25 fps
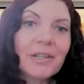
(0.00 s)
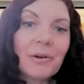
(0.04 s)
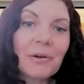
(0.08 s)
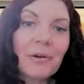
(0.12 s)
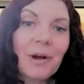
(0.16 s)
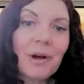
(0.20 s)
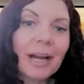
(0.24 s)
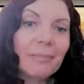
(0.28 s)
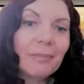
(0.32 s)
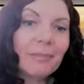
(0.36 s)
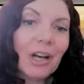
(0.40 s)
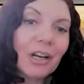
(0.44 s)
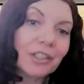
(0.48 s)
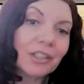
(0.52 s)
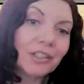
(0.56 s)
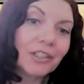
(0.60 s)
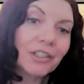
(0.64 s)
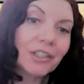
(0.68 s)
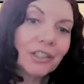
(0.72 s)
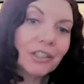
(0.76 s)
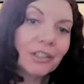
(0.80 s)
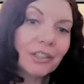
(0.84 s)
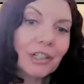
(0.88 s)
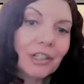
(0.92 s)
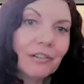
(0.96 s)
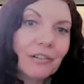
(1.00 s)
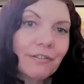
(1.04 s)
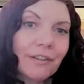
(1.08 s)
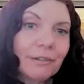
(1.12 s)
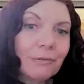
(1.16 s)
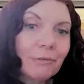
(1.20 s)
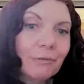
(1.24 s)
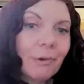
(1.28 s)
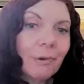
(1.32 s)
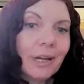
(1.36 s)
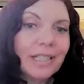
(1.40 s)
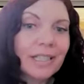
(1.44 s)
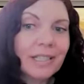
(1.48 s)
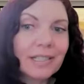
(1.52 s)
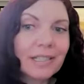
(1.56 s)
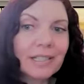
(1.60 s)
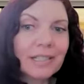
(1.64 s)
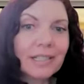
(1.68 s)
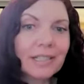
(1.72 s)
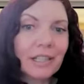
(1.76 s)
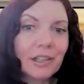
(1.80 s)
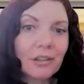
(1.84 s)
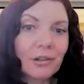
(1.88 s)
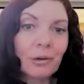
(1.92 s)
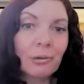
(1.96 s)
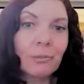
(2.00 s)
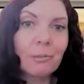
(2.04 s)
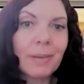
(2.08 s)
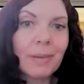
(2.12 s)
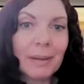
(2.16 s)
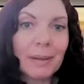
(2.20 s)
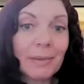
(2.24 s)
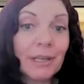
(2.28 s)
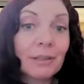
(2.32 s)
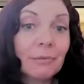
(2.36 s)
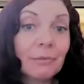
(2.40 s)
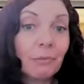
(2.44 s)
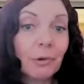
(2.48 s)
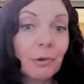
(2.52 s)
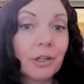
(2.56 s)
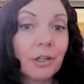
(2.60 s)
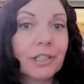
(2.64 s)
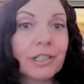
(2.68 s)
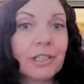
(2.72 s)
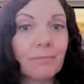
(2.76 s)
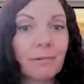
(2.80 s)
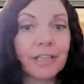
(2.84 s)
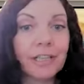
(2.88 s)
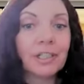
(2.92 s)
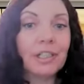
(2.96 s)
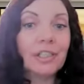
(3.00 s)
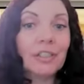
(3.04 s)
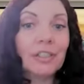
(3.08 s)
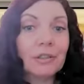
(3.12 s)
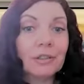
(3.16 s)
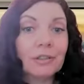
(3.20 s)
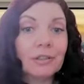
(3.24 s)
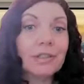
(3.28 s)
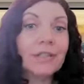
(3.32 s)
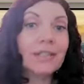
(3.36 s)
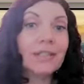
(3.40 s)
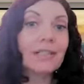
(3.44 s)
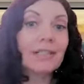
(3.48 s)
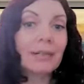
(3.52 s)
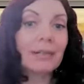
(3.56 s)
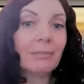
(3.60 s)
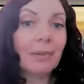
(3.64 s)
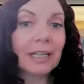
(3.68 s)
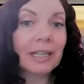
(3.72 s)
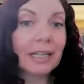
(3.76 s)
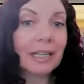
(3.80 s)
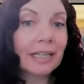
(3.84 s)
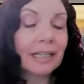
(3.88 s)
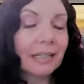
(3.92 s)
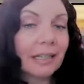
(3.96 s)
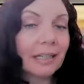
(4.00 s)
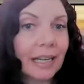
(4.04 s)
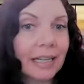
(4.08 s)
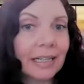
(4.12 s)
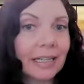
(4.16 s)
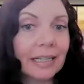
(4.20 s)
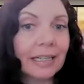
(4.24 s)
So I'm not sure if it was, you know, maybe it works when you're sleeping